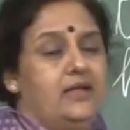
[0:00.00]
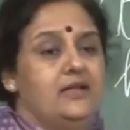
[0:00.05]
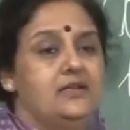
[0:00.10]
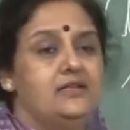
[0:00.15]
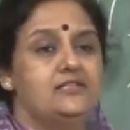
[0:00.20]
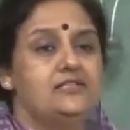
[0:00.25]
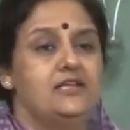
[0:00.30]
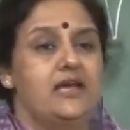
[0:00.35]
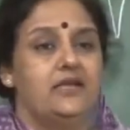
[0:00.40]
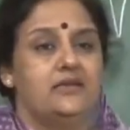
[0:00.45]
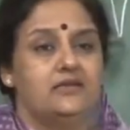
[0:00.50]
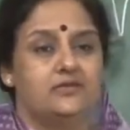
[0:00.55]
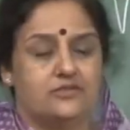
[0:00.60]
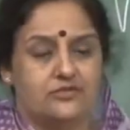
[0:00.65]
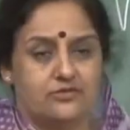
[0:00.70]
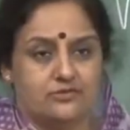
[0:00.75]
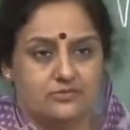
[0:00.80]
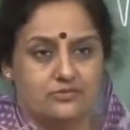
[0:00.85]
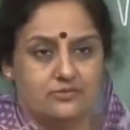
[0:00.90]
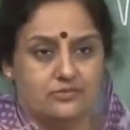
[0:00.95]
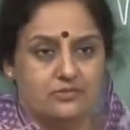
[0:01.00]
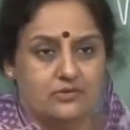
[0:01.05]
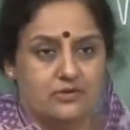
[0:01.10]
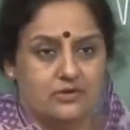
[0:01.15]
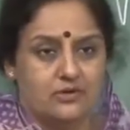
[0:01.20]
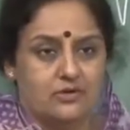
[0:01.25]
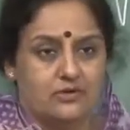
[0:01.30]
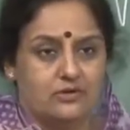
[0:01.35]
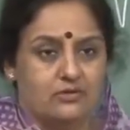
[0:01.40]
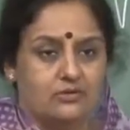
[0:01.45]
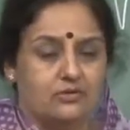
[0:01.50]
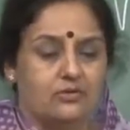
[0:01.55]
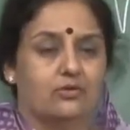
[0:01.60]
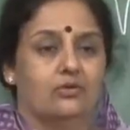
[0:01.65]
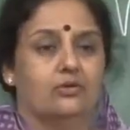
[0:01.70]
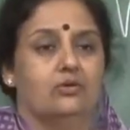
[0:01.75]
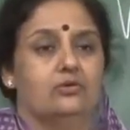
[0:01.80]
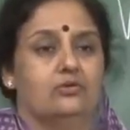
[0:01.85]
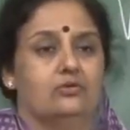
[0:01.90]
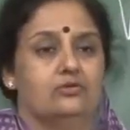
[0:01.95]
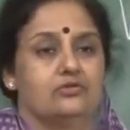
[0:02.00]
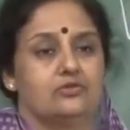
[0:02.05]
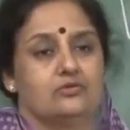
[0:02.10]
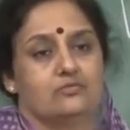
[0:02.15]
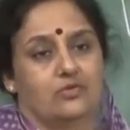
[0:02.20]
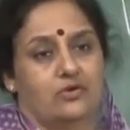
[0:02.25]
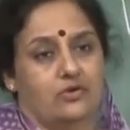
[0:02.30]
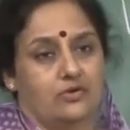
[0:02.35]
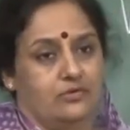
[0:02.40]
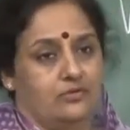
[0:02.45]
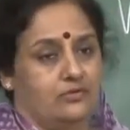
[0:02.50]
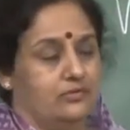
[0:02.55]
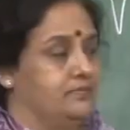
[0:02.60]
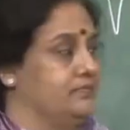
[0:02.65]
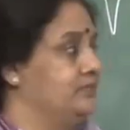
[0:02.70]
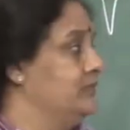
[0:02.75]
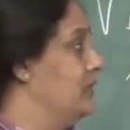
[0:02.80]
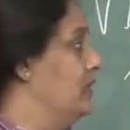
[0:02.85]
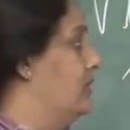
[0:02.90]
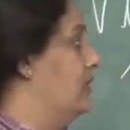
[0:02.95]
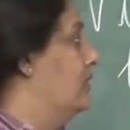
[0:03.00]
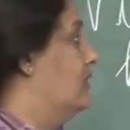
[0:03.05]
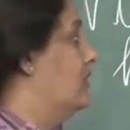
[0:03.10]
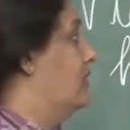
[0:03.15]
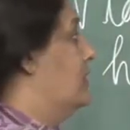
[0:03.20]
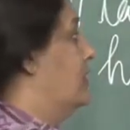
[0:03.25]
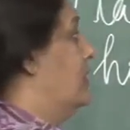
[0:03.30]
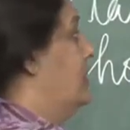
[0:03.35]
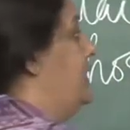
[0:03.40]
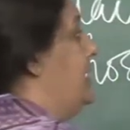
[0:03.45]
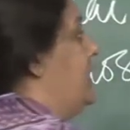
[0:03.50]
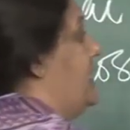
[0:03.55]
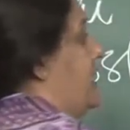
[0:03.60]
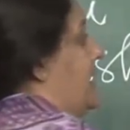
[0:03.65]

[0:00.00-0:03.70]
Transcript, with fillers: intend to go tomorrow, or